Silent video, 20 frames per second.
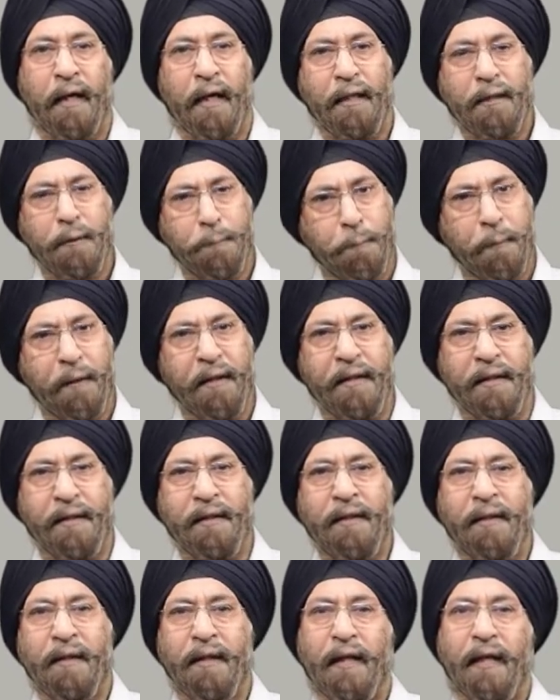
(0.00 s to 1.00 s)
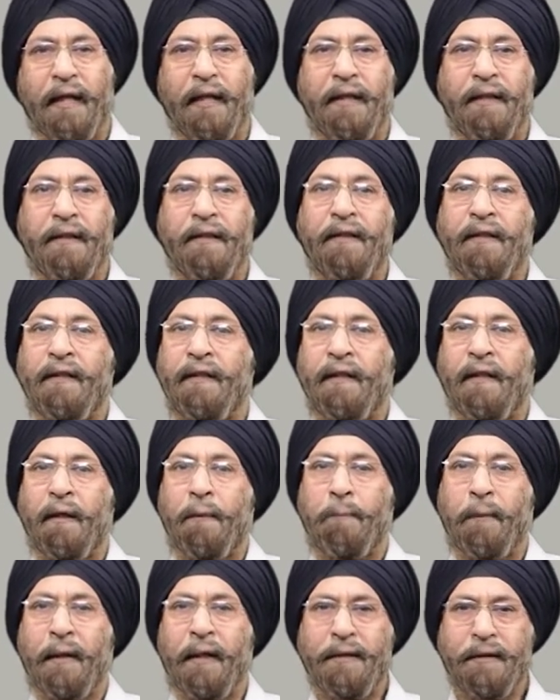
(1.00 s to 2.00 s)
Aspirin and
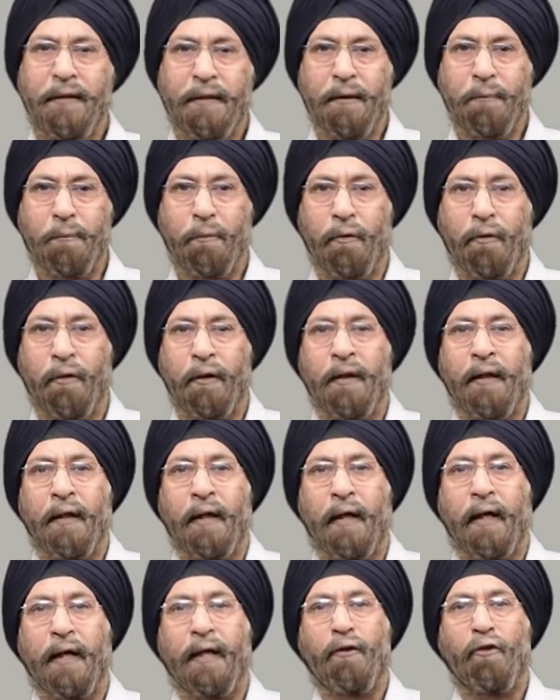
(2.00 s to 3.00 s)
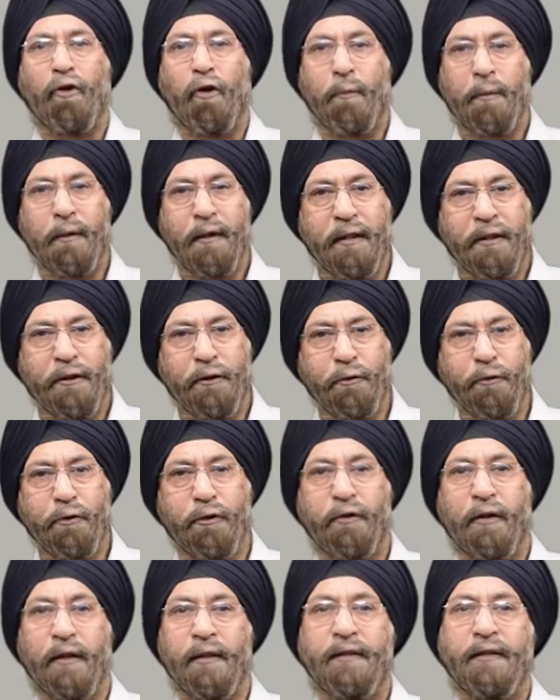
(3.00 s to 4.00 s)
paracetamol are commonly
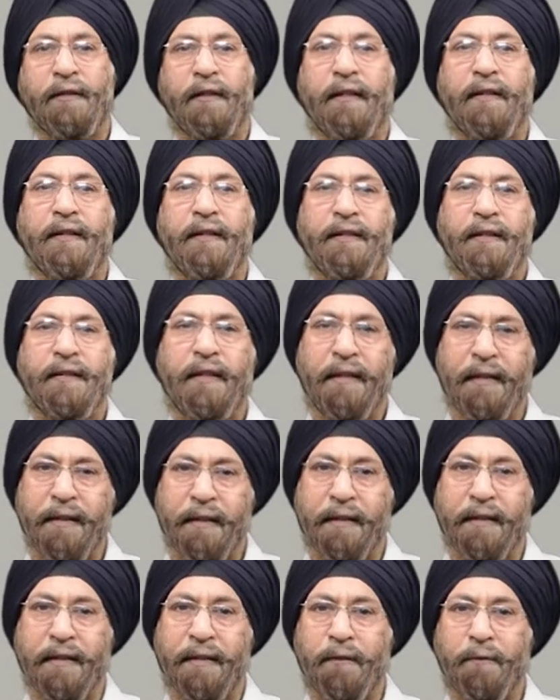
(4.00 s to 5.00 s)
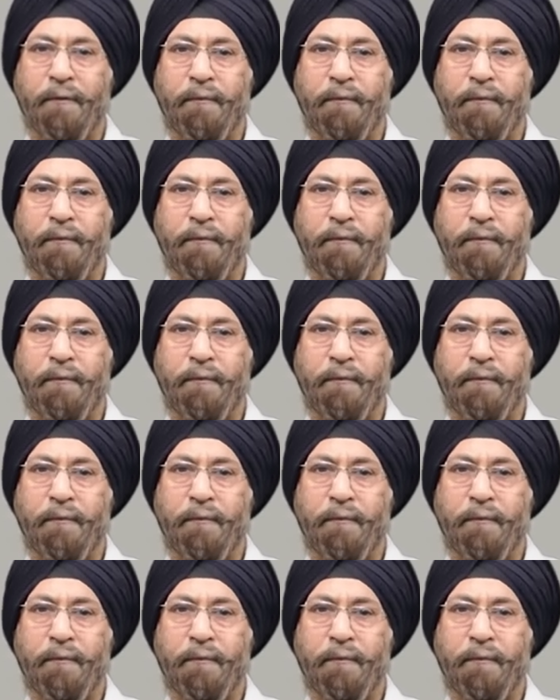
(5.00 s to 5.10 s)
used drugs in this category.